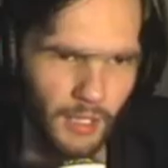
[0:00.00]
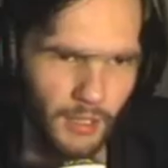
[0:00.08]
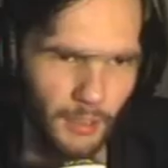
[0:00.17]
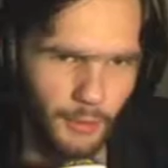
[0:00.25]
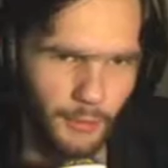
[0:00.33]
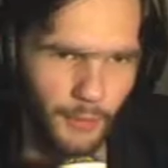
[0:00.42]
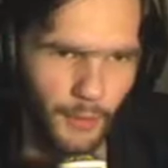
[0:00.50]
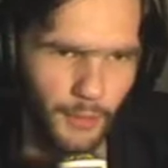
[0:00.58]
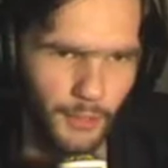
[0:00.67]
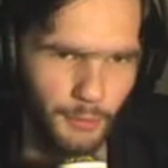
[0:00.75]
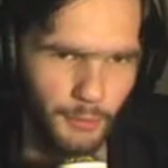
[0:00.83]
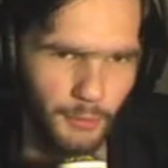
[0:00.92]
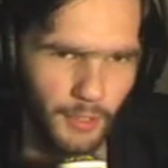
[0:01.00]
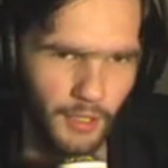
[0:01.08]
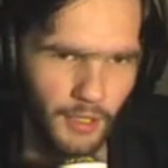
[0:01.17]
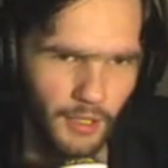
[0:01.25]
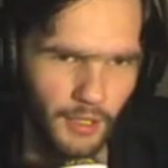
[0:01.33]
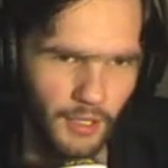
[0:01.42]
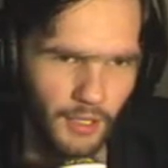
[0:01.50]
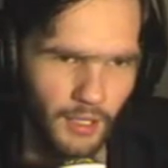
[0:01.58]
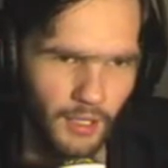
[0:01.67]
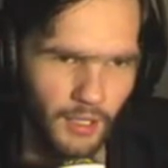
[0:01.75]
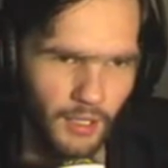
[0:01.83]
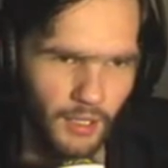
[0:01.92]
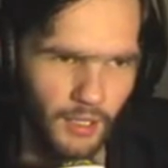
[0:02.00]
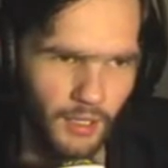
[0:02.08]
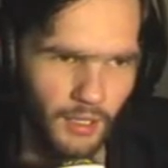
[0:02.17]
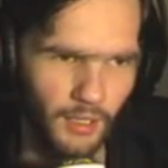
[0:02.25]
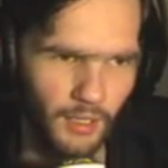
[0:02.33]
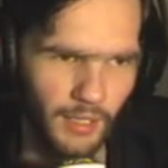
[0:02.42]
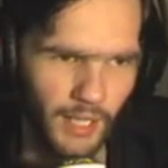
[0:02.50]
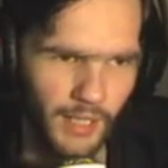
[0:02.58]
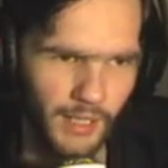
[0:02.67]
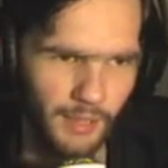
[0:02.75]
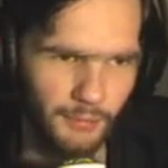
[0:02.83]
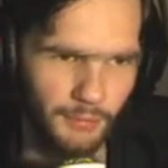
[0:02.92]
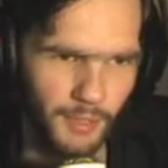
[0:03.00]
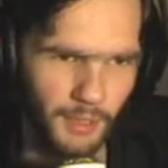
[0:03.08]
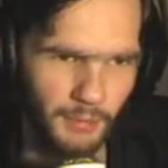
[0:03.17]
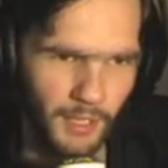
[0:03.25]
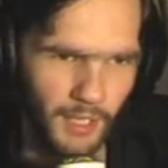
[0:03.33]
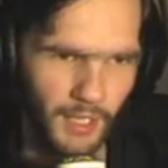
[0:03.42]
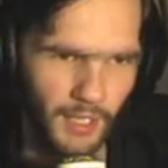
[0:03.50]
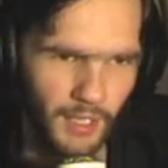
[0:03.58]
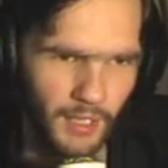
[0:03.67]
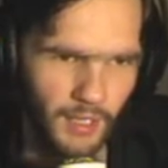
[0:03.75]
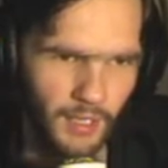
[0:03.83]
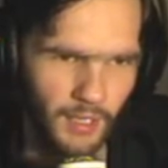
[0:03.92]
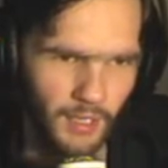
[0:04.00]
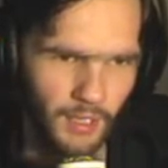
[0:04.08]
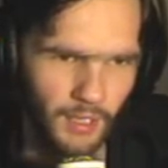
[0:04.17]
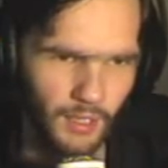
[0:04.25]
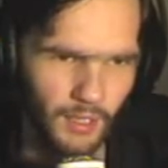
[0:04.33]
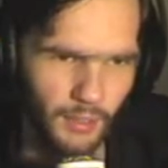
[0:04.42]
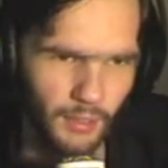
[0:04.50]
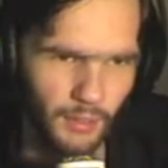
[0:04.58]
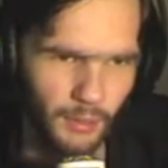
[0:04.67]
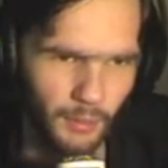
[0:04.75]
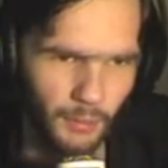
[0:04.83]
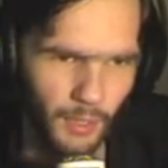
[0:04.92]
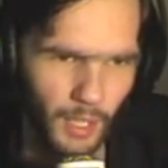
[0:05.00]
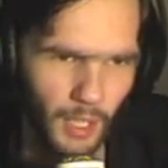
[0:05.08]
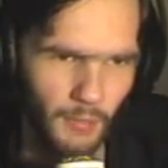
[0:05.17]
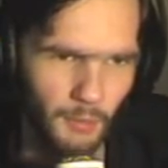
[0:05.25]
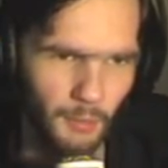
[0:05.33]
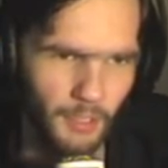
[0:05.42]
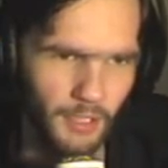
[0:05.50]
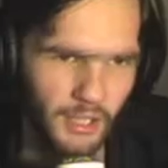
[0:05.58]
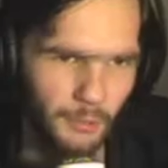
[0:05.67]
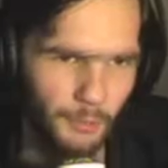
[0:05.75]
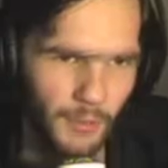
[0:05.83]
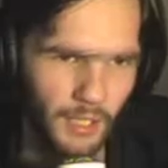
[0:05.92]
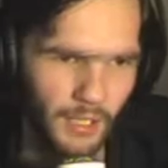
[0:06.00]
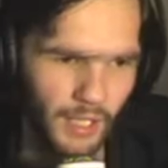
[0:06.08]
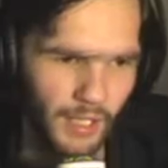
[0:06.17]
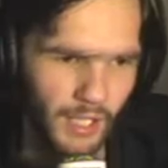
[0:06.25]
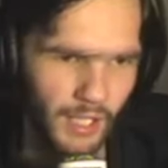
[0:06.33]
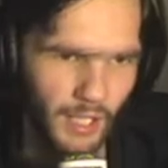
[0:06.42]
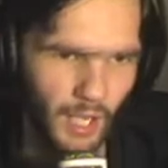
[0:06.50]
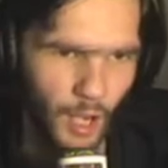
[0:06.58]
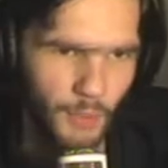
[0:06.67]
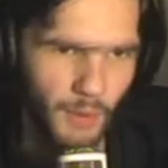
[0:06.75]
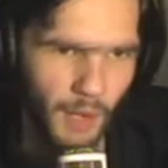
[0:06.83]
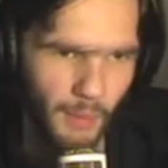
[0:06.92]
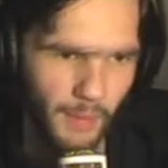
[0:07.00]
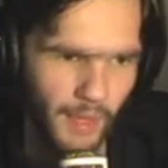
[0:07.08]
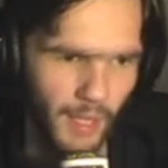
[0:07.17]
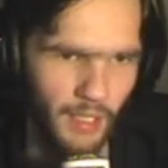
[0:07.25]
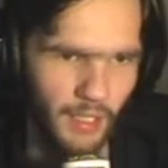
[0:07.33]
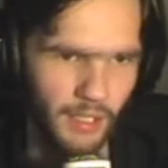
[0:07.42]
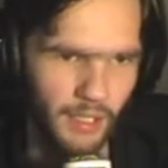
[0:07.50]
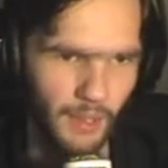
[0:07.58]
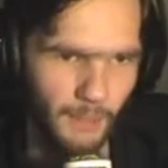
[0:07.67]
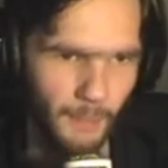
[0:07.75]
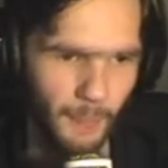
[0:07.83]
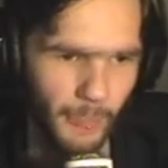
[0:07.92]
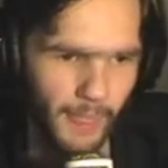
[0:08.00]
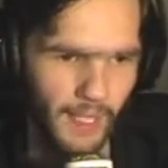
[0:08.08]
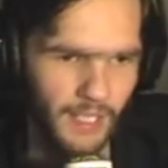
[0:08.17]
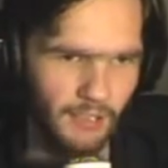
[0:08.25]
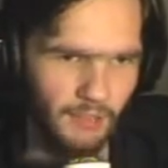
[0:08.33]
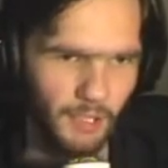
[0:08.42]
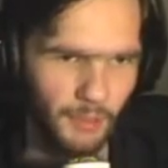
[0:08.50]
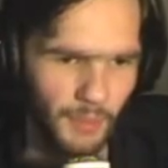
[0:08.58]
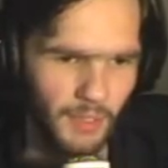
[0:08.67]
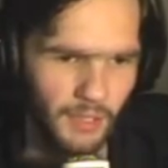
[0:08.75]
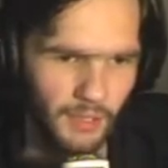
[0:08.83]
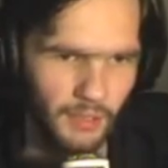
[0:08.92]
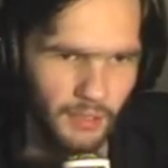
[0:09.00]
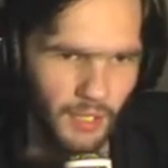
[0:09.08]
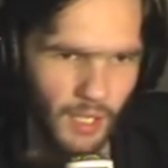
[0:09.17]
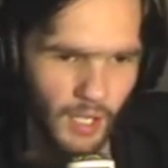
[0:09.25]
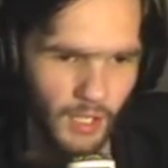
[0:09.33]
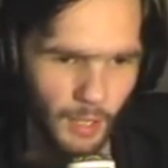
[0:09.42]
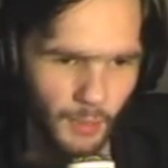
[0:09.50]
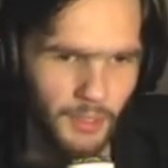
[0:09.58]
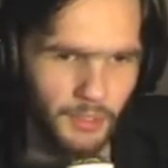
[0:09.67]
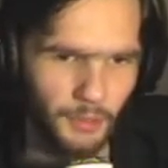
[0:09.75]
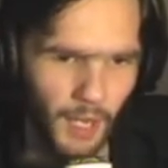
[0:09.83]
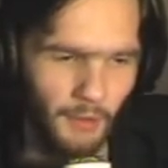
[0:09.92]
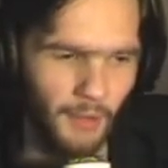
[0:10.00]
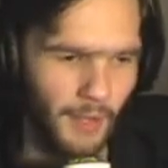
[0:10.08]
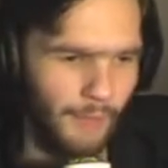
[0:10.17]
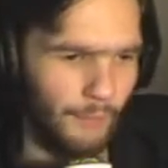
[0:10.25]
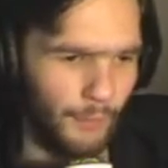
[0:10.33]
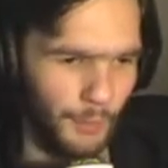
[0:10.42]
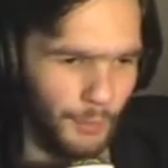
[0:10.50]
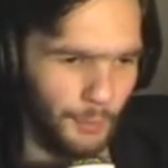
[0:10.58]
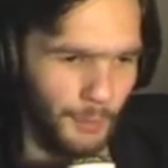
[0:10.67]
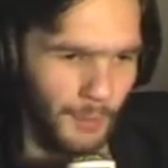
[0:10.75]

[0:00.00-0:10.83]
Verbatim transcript: So, focus with the... Guess that's really, really cool. But still, we can't actually open up this. Is there any way to go into our inventory,